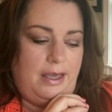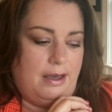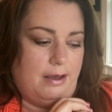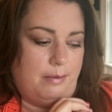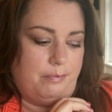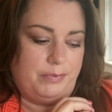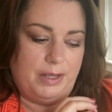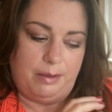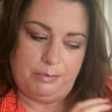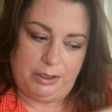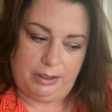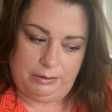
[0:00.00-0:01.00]
I'm
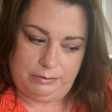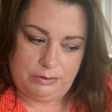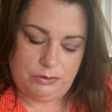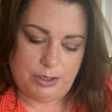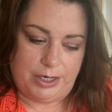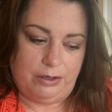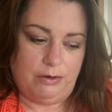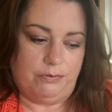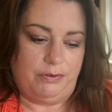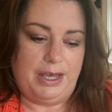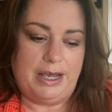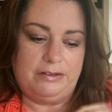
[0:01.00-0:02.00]
going to try to go
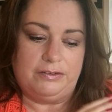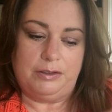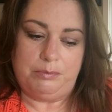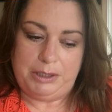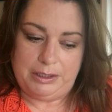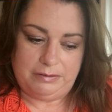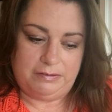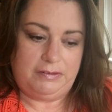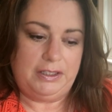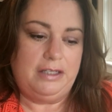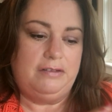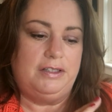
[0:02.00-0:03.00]
for that. It's going to be in
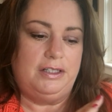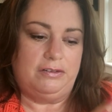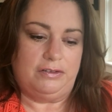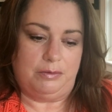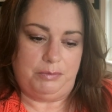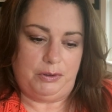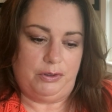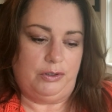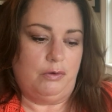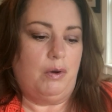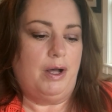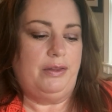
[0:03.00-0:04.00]
season. It's going to be
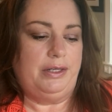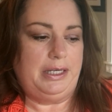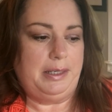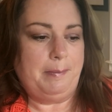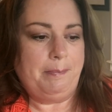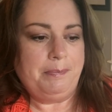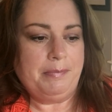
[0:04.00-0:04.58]
good quality.